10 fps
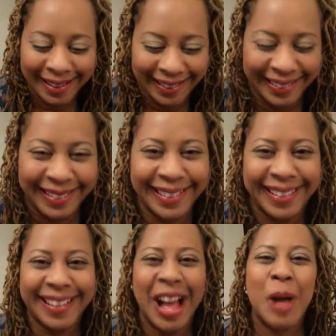
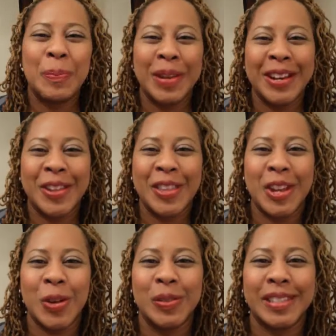I'll put it on the
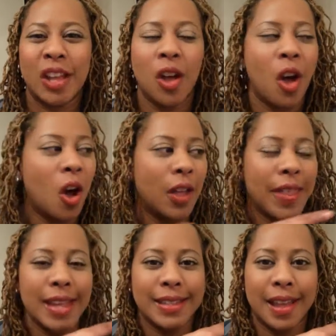notes on
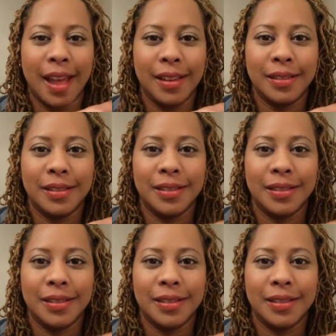that side